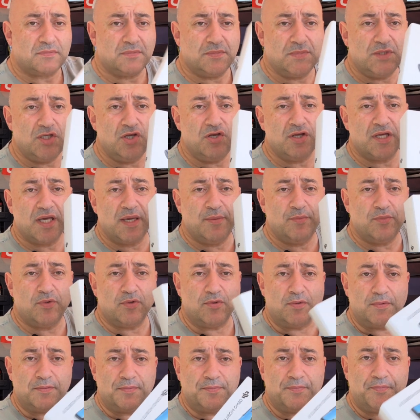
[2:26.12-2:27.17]
New
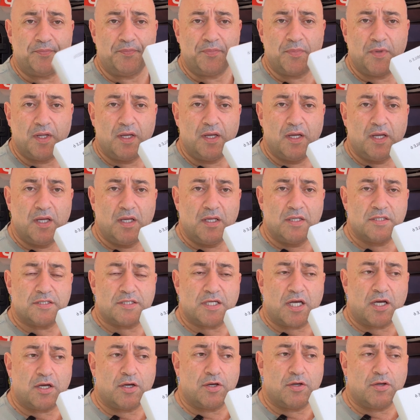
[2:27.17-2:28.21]
gimbal.
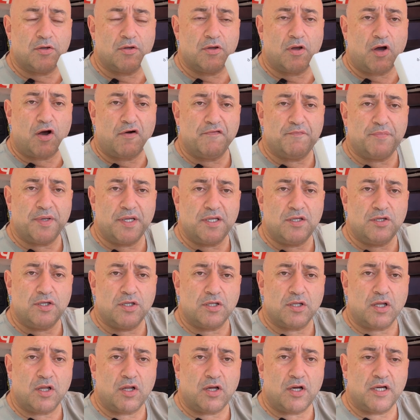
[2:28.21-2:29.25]
So I've been
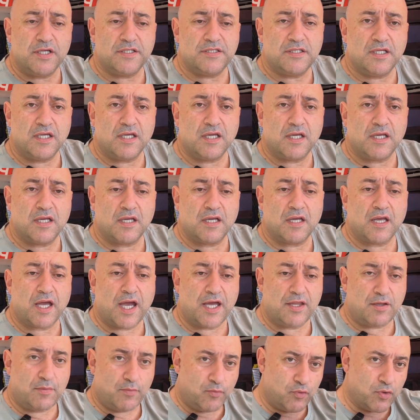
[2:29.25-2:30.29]
utilising,
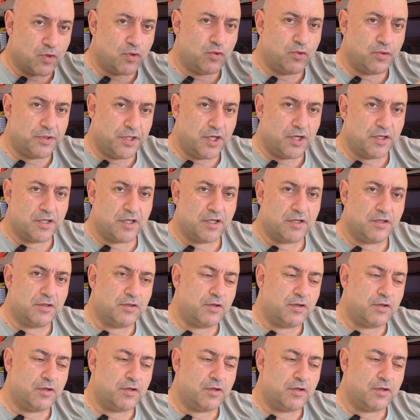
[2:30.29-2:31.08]
and I'm recording on